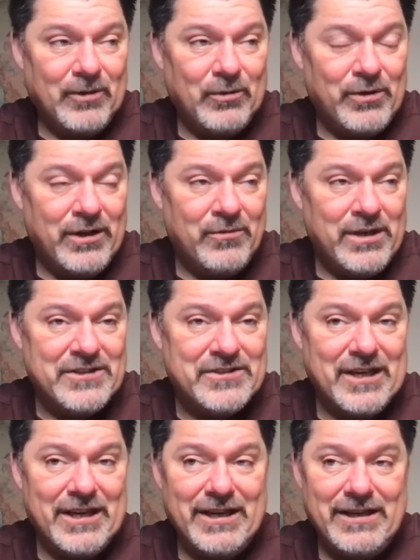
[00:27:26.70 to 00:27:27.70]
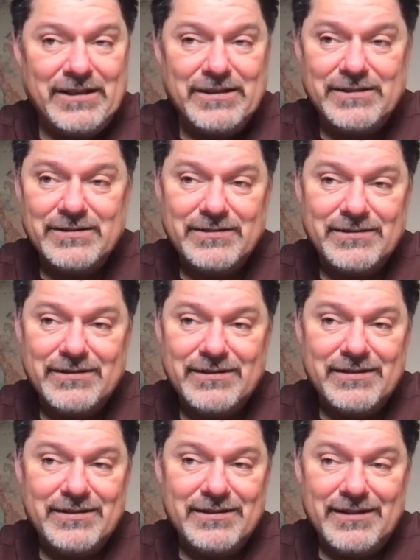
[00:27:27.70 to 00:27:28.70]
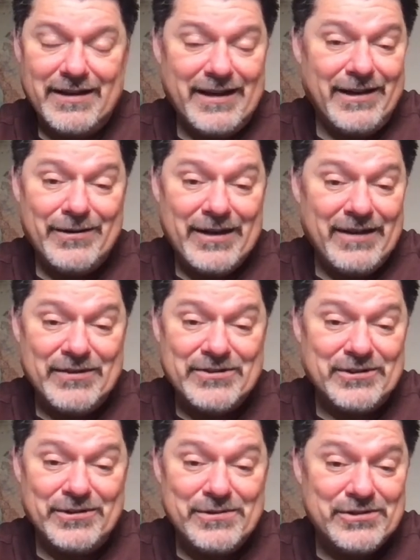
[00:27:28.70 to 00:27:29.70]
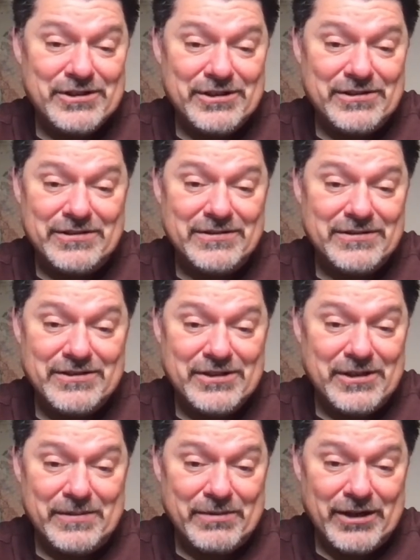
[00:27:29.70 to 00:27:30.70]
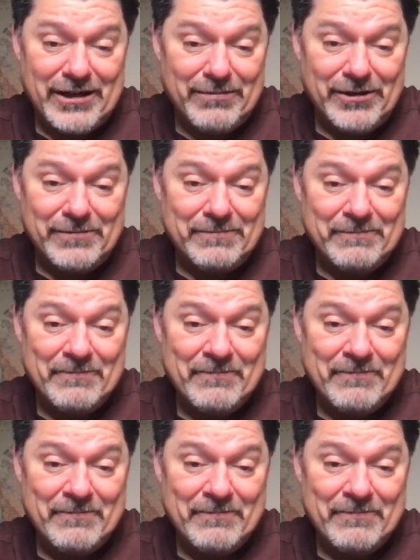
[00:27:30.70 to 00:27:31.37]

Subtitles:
When we say, I don't have a solution to your problem,